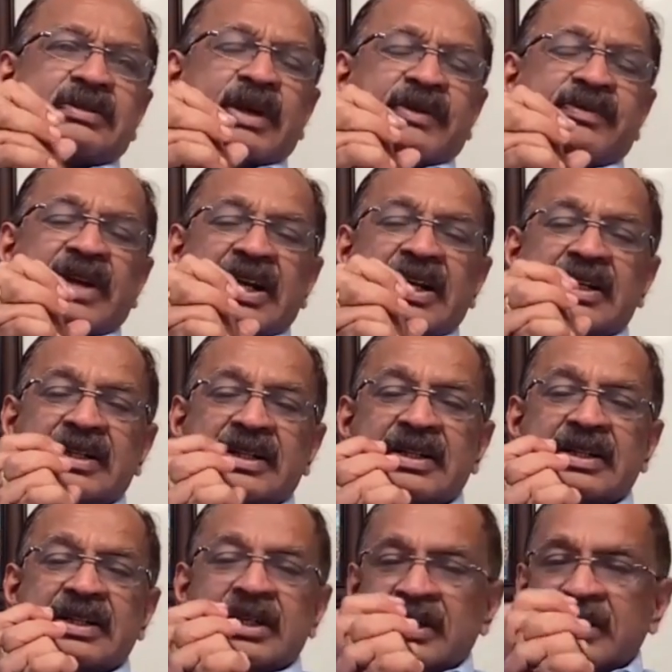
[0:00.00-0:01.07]
my friend
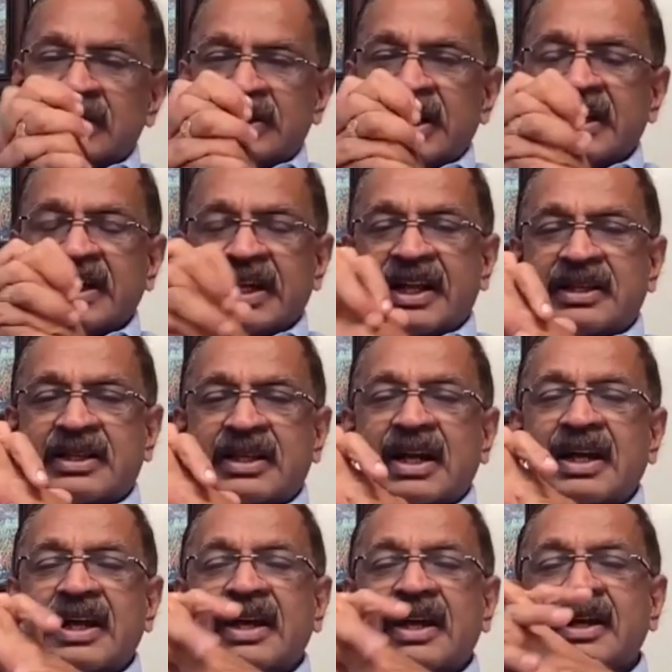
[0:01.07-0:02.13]
in Shankar
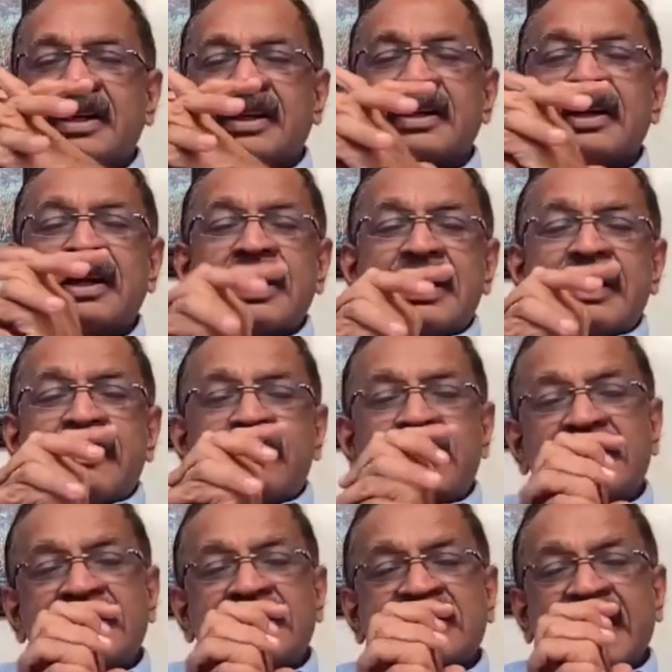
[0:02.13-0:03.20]
Netralaya, and with
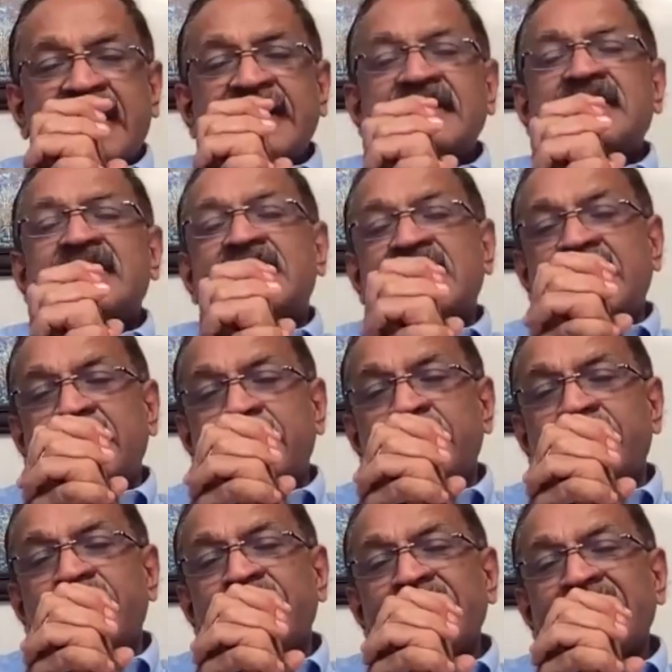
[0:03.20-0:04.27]
the Zeiss team.